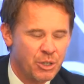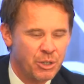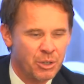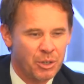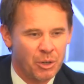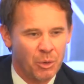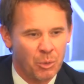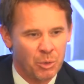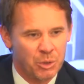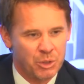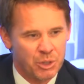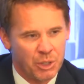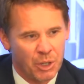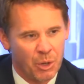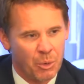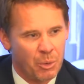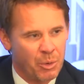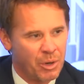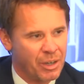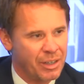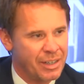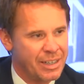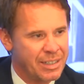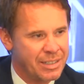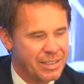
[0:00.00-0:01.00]
or
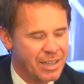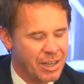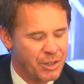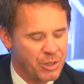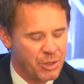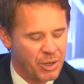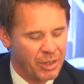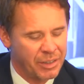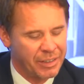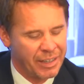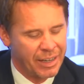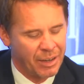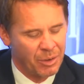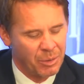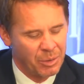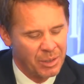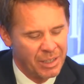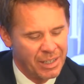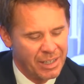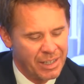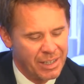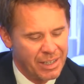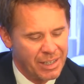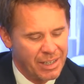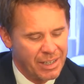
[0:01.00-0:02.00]
slower, etc. Now,
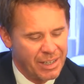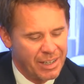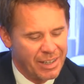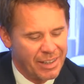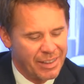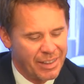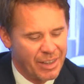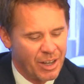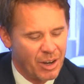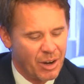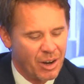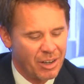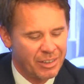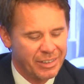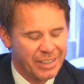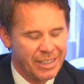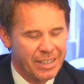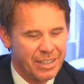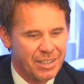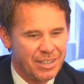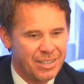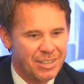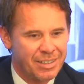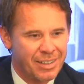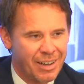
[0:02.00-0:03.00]
there are
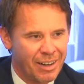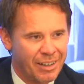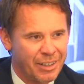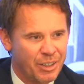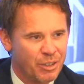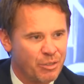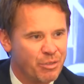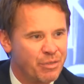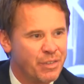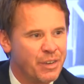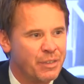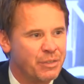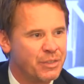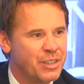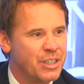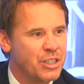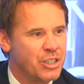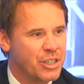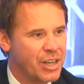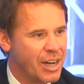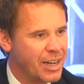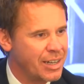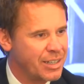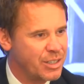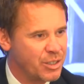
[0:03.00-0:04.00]
these kind of 50
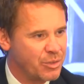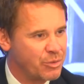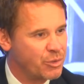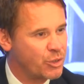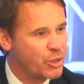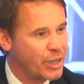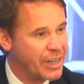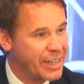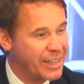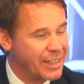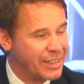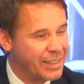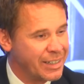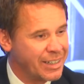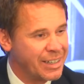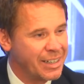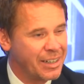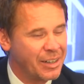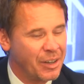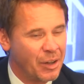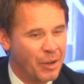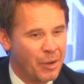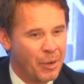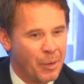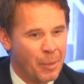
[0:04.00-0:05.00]
shades of green
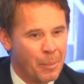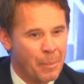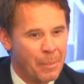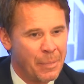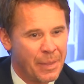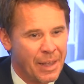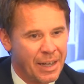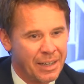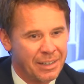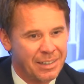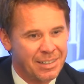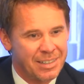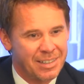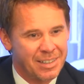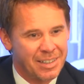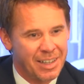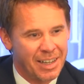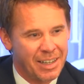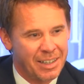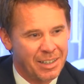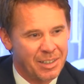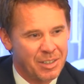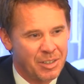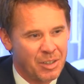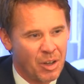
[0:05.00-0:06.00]

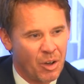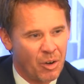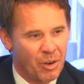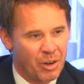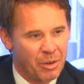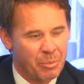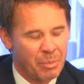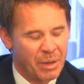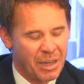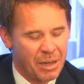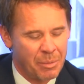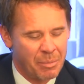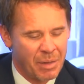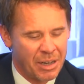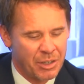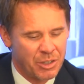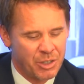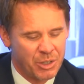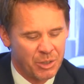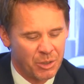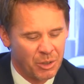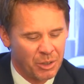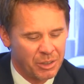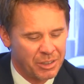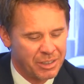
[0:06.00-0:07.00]
that are being
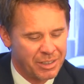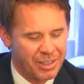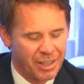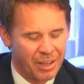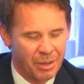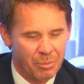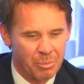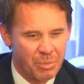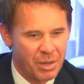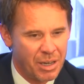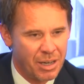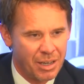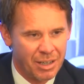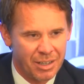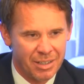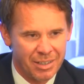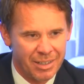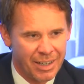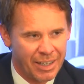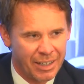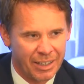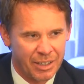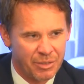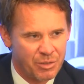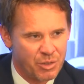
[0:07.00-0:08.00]
mentioned all the time, be it
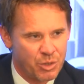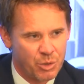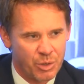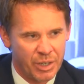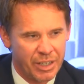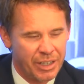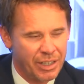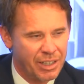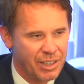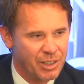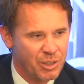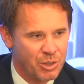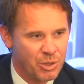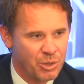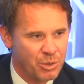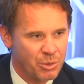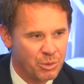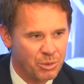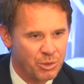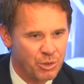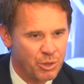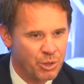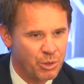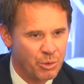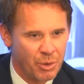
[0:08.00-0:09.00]
negative screening to
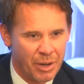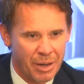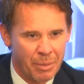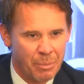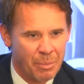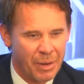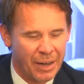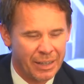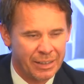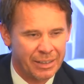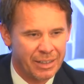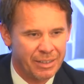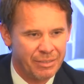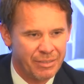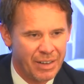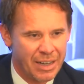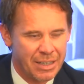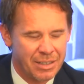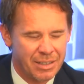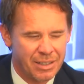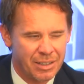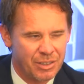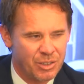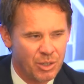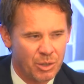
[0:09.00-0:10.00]
true impact
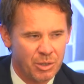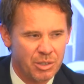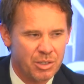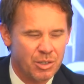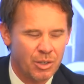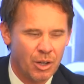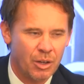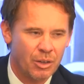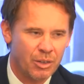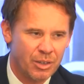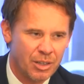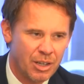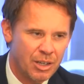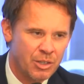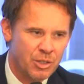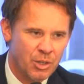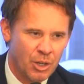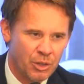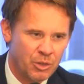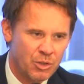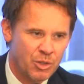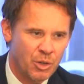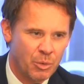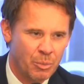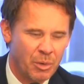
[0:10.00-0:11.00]
investing. So it's
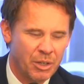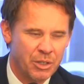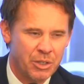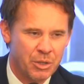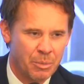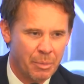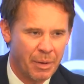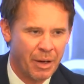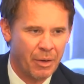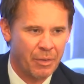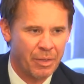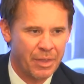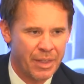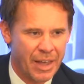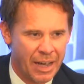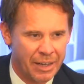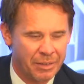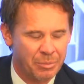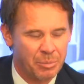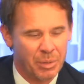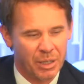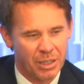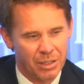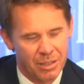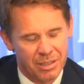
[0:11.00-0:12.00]
not so much about that,
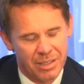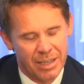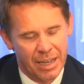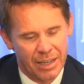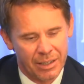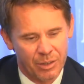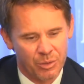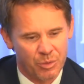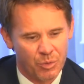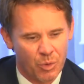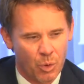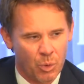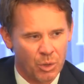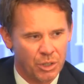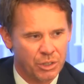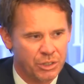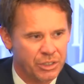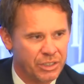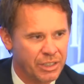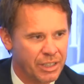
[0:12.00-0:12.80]
because that, of course,